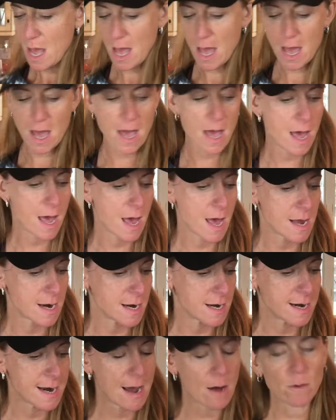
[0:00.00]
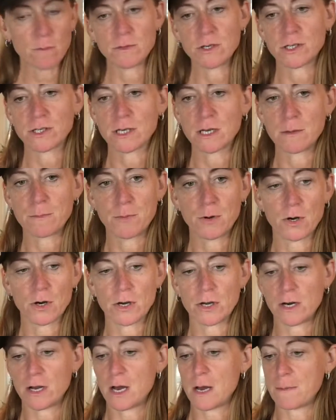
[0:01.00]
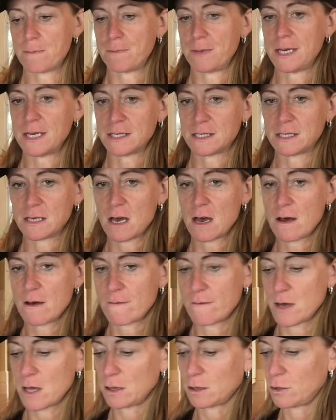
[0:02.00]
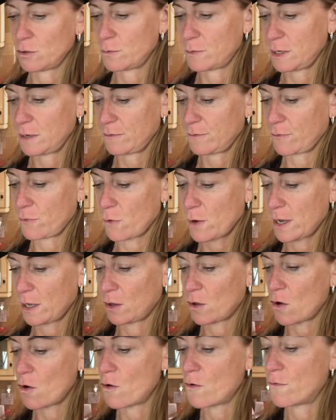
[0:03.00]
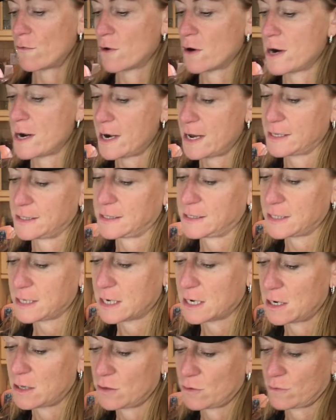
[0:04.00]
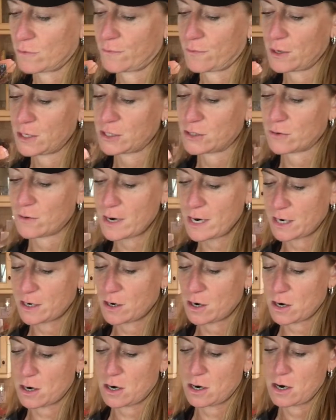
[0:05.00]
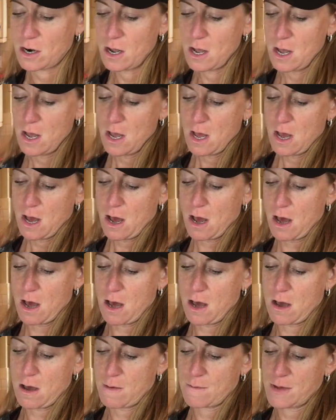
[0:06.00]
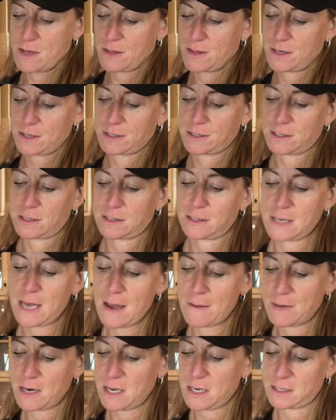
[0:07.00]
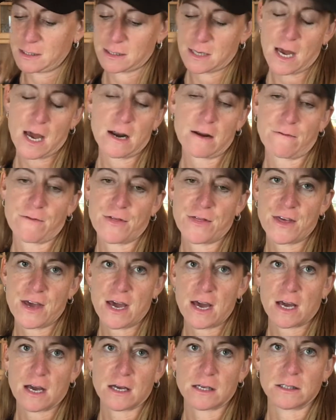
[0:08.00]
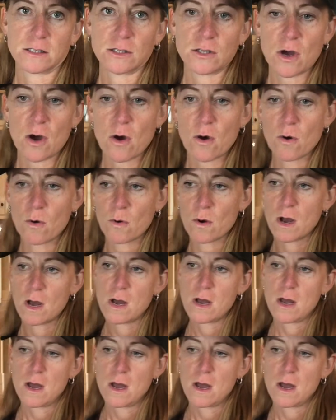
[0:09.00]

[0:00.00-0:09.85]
And now I'm just gonna put a piece of aluminum foil over it and stick it in the refrigerator. This salmon is kind of thick, so